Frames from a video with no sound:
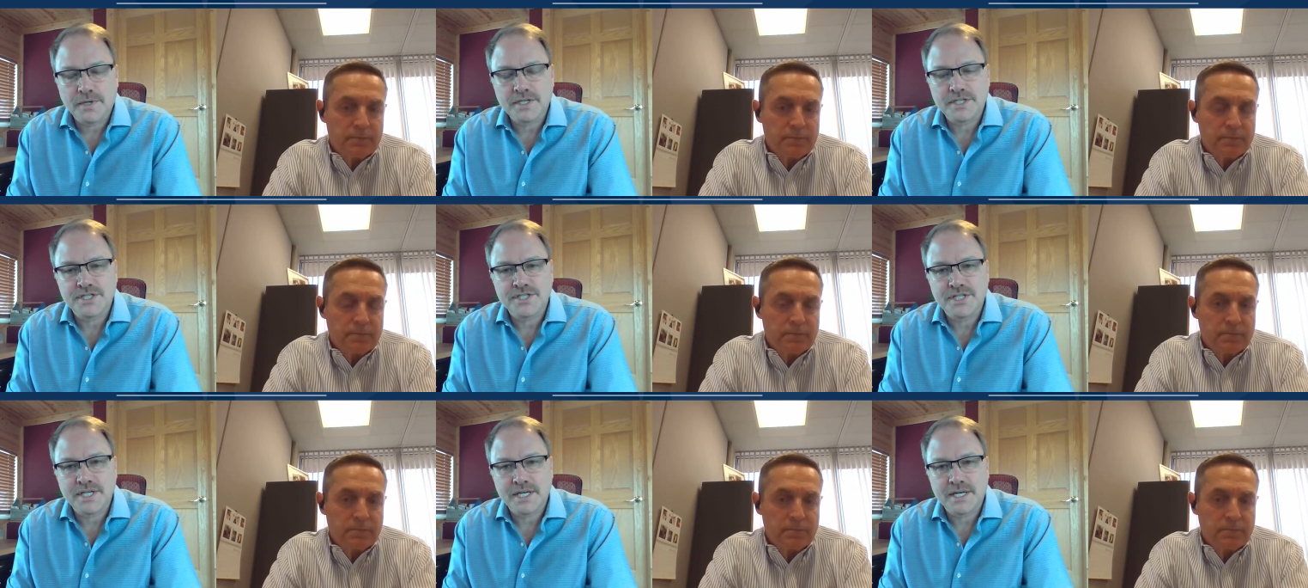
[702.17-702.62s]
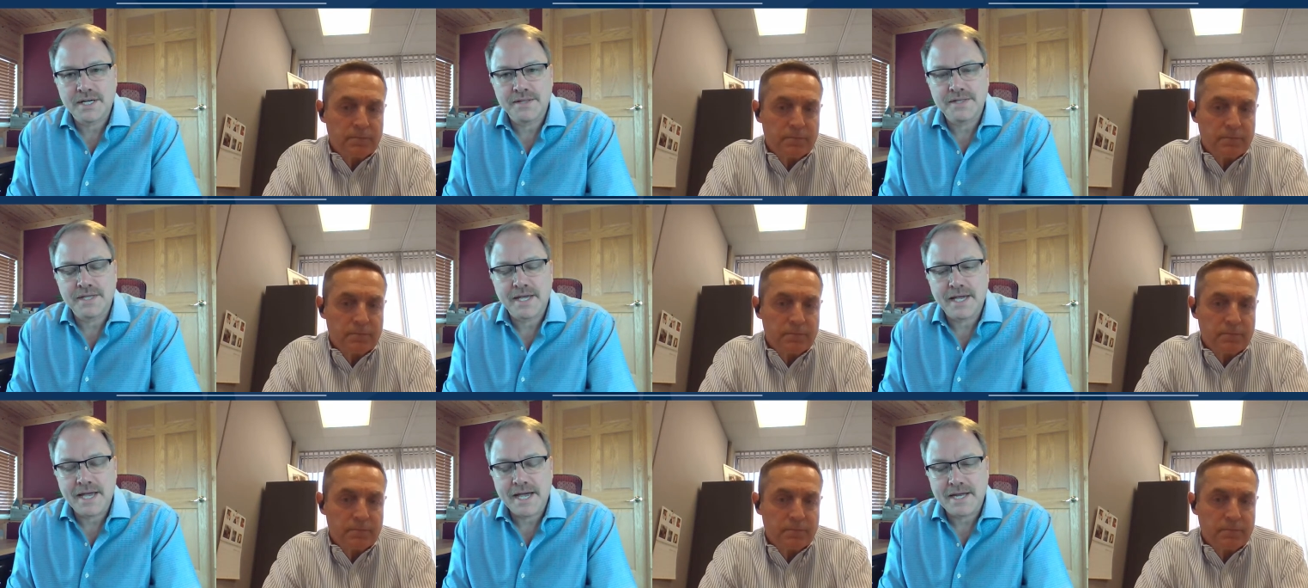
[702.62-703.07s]
Speaker 1: you want to shed on
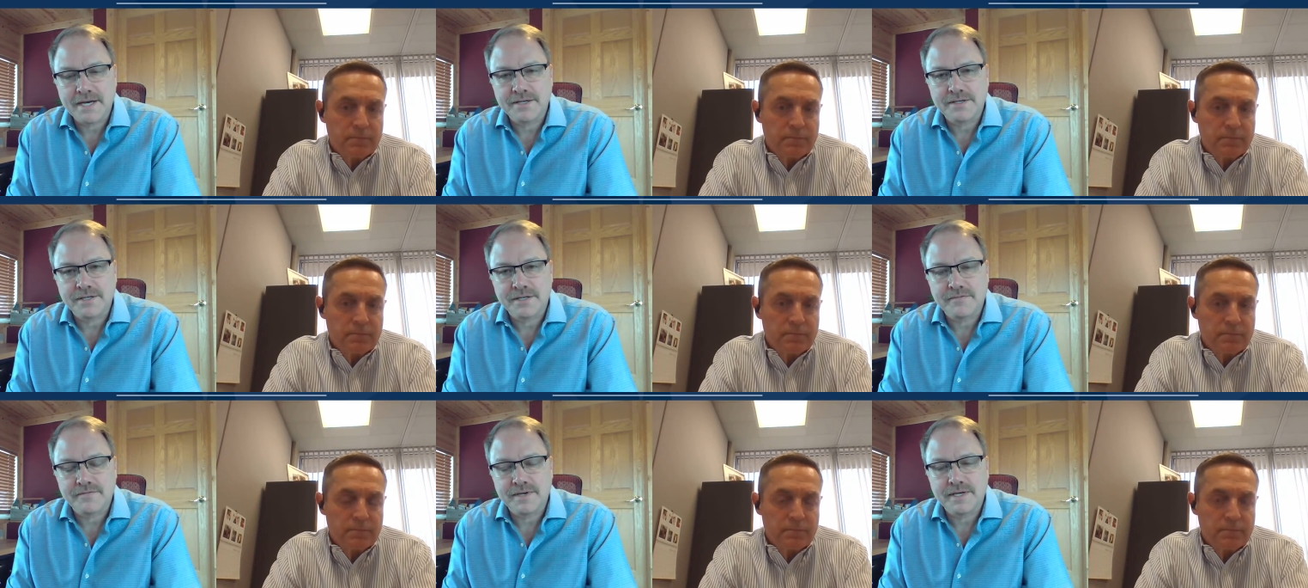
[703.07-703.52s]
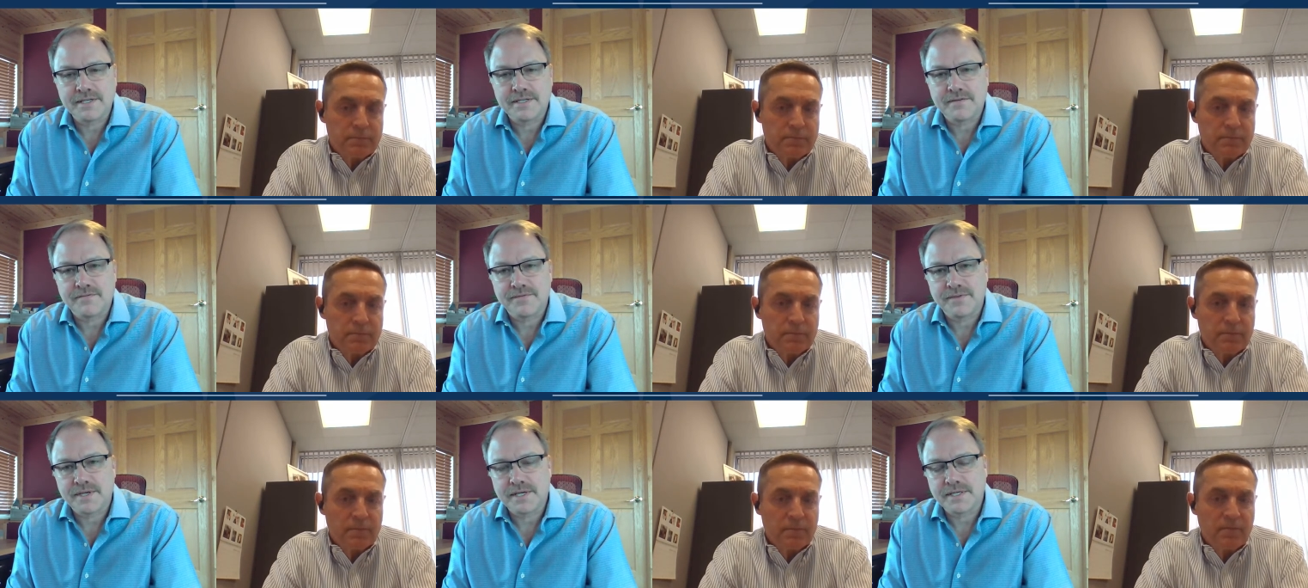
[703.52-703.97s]
the additive end
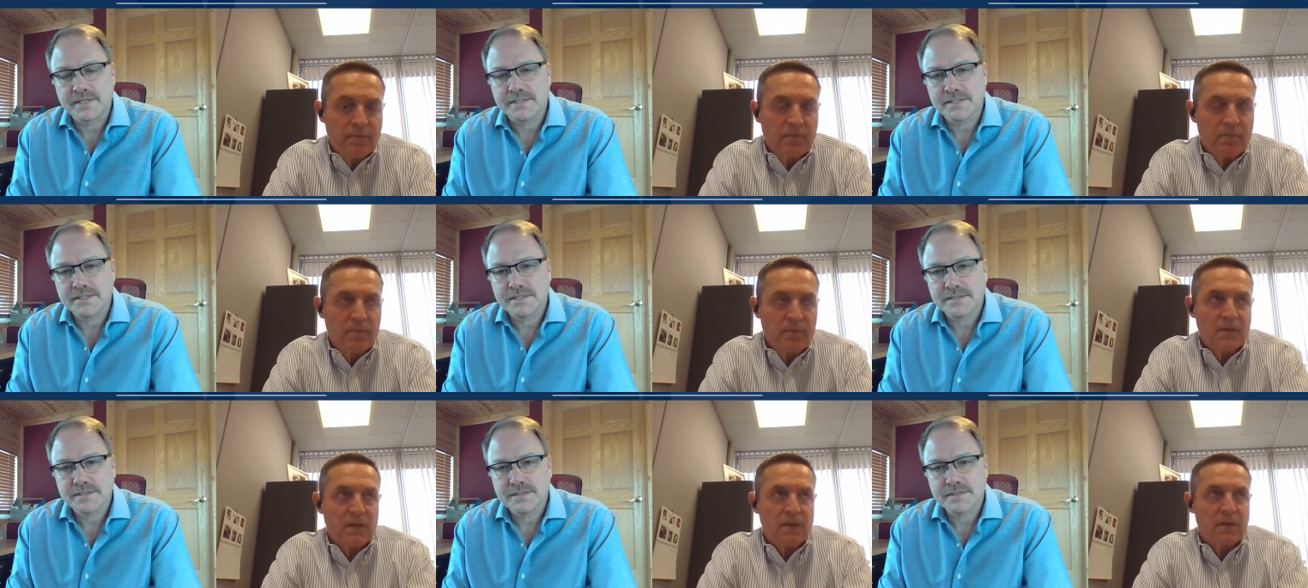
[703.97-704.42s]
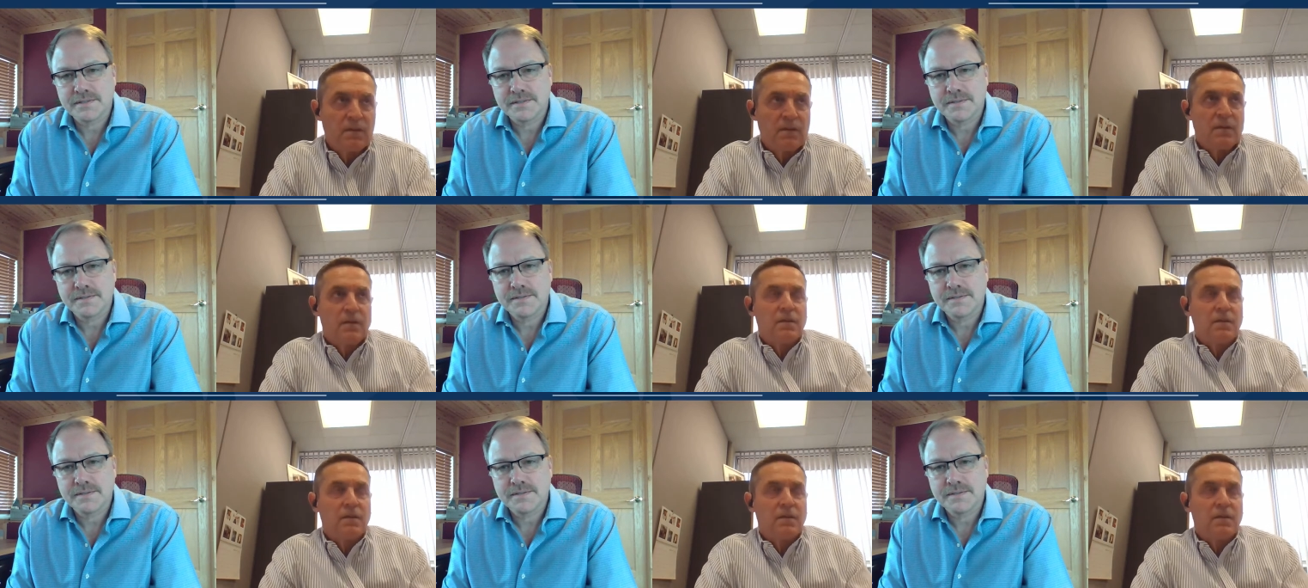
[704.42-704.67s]
of things?